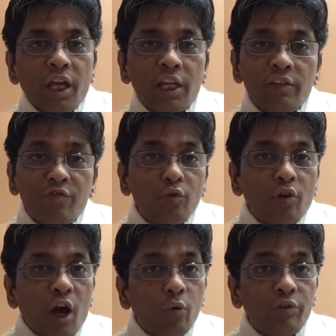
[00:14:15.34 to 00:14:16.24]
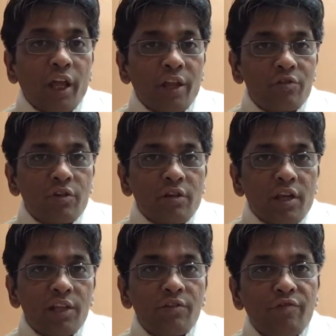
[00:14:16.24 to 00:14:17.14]
And if you count that
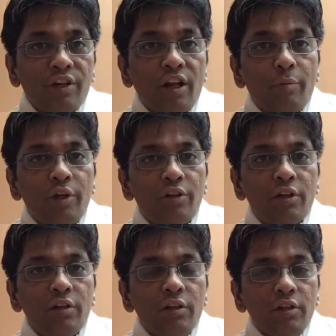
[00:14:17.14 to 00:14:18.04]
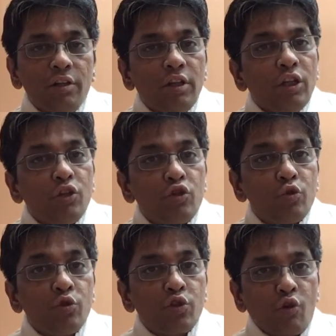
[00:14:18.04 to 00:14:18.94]
as a fundamental
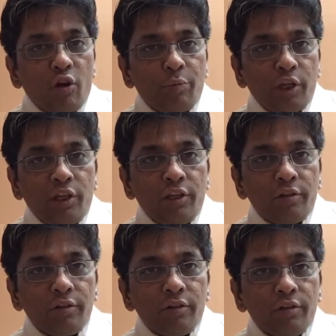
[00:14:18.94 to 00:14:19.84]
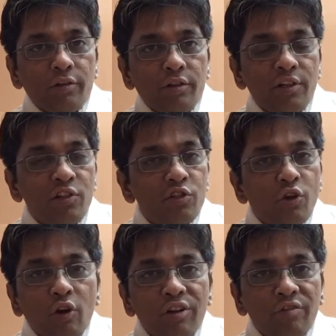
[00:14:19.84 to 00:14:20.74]
to stock picking, it's
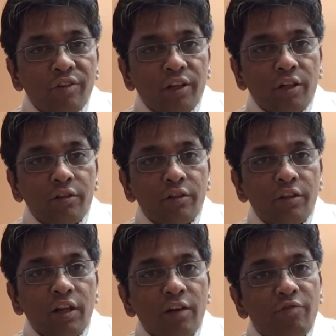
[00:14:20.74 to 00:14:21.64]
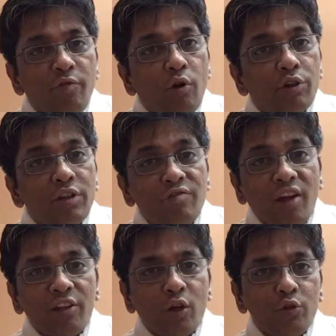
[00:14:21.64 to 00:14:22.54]
not difficult. There are more than
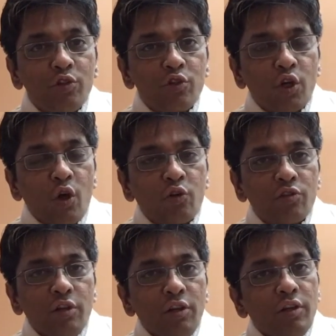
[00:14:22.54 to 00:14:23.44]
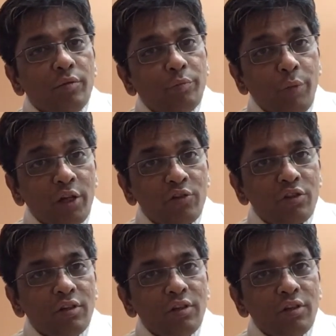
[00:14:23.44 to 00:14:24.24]
5,000 stocks, but